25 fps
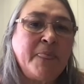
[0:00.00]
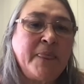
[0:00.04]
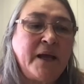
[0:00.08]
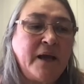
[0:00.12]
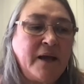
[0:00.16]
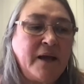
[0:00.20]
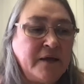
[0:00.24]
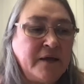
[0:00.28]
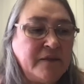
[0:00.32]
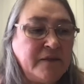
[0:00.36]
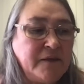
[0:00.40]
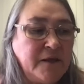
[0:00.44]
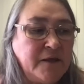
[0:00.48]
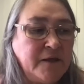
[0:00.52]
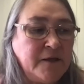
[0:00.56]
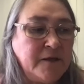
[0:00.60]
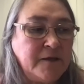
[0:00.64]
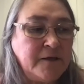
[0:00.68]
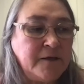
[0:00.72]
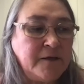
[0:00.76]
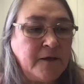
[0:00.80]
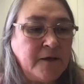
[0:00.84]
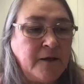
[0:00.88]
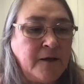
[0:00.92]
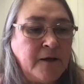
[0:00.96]
I think
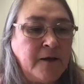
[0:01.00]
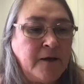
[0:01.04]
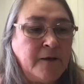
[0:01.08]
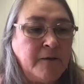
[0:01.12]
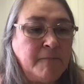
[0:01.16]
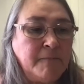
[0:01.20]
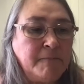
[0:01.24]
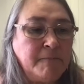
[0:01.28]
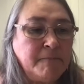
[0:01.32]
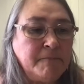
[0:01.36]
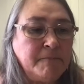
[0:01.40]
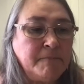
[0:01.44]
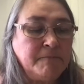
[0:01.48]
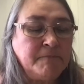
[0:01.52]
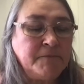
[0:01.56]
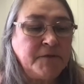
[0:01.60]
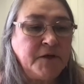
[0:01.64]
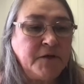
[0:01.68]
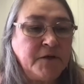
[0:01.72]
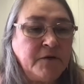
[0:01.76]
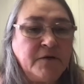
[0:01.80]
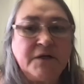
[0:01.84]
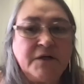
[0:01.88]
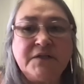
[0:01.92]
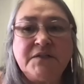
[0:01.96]

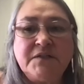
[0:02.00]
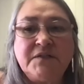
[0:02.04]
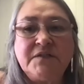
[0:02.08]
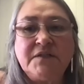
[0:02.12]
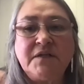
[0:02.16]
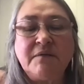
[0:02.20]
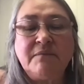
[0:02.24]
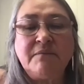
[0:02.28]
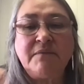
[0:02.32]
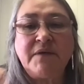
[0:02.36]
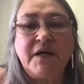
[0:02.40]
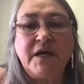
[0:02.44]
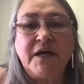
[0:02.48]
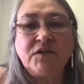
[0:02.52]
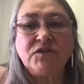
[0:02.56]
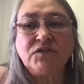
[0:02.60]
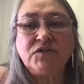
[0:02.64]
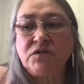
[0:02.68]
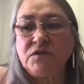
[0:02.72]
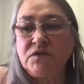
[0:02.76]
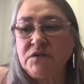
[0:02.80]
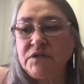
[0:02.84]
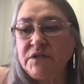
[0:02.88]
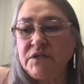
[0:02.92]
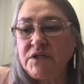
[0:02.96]
there is some
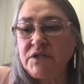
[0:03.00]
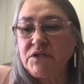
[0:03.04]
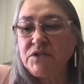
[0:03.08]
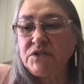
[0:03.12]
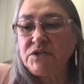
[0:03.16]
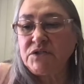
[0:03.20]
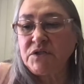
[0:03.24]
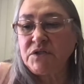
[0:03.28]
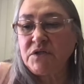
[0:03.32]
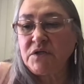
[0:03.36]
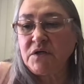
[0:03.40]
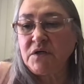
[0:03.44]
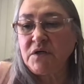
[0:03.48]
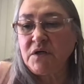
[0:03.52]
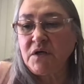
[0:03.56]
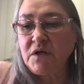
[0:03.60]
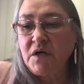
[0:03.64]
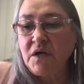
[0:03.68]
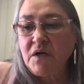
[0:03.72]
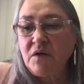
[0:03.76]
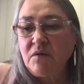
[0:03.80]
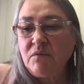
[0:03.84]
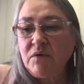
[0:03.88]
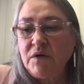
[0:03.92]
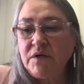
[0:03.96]
actual literature
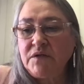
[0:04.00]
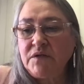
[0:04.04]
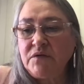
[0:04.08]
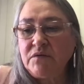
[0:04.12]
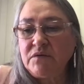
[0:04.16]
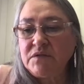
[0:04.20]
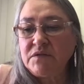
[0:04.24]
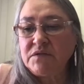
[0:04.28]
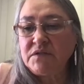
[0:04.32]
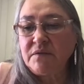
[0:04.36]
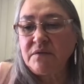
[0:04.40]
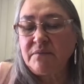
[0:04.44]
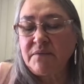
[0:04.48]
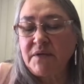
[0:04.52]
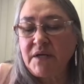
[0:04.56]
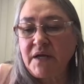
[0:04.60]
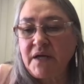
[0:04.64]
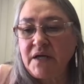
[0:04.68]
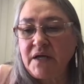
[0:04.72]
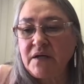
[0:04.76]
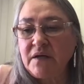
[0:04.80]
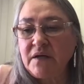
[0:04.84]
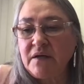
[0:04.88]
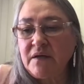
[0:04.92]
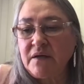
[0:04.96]
where there was some
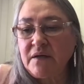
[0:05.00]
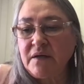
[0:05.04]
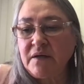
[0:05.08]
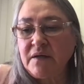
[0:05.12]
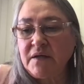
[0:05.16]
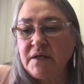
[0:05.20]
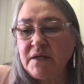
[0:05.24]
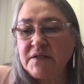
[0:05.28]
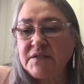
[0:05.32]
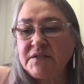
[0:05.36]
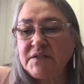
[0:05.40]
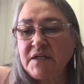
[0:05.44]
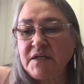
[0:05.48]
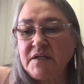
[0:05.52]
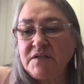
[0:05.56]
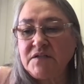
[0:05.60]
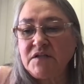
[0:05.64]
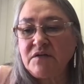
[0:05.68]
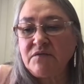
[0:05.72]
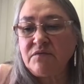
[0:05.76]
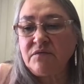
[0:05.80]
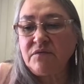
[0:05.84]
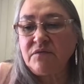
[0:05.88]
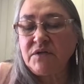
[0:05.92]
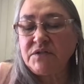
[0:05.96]

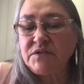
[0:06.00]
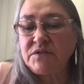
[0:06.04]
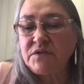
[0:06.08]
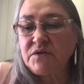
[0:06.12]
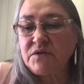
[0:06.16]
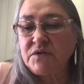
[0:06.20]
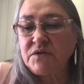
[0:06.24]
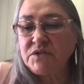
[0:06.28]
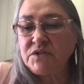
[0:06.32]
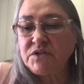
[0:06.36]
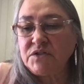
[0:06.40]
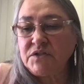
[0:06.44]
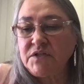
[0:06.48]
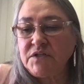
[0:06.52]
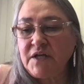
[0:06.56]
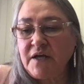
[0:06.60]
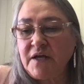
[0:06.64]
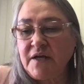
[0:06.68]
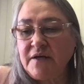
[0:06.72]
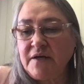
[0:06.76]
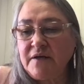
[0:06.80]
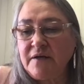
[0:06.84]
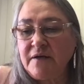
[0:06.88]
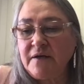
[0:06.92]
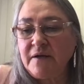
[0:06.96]
extensive research
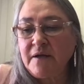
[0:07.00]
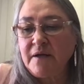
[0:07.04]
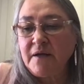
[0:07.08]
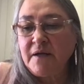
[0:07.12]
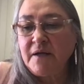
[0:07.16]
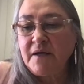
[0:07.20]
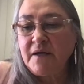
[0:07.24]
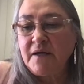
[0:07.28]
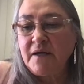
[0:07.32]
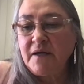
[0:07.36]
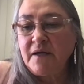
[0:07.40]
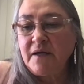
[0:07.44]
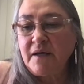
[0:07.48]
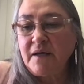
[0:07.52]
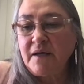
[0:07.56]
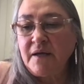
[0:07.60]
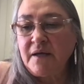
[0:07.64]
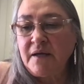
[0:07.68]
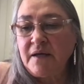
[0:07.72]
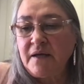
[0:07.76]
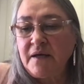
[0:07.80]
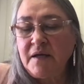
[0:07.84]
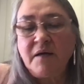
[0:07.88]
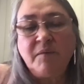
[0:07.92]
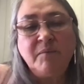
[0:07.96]
done
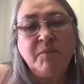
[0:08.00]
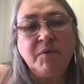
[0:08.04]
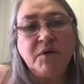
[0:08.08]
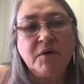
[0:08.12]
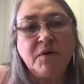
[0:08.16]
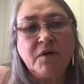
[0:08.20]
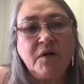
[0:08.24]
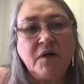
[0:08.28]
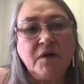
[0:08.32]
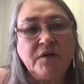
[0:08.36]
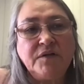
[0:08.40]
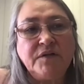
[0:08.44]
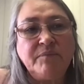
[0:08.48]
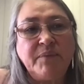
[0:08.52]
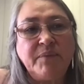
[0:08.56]
in a book called The